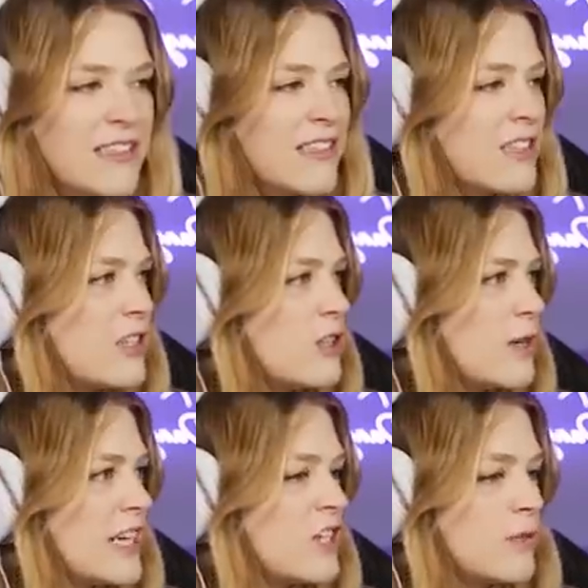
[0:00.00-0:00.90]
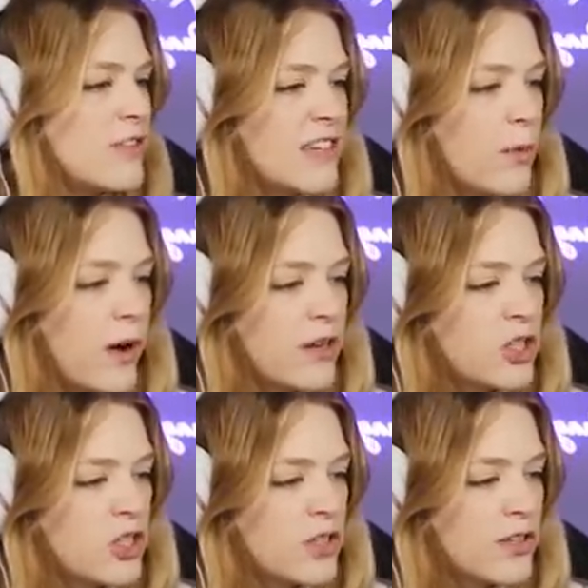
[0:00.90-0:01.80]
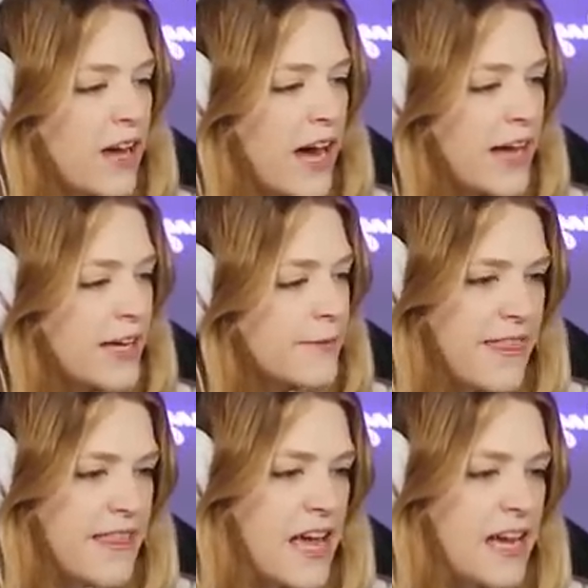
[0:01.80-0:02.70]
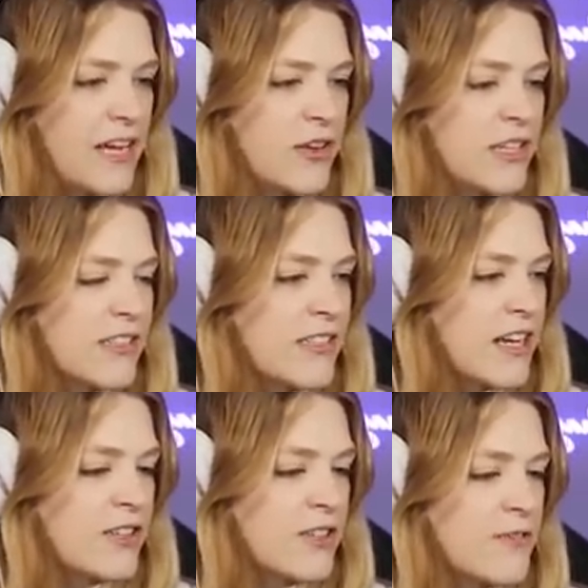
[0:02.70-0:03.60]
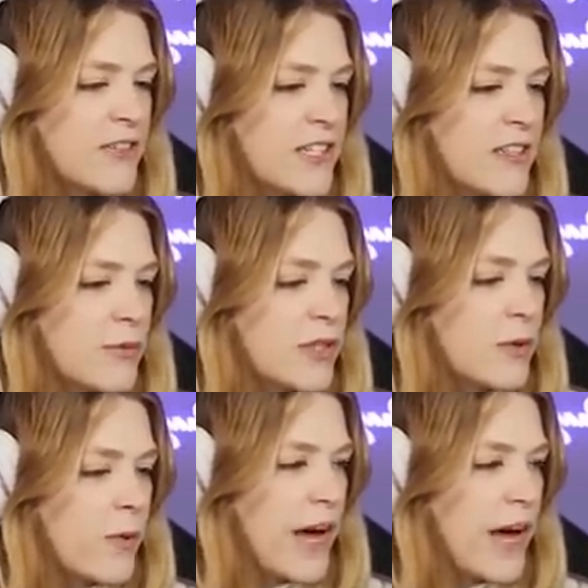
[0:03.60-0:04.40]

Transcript: listen to New Age music. Why don't you do that? And then you can discuss your fears with your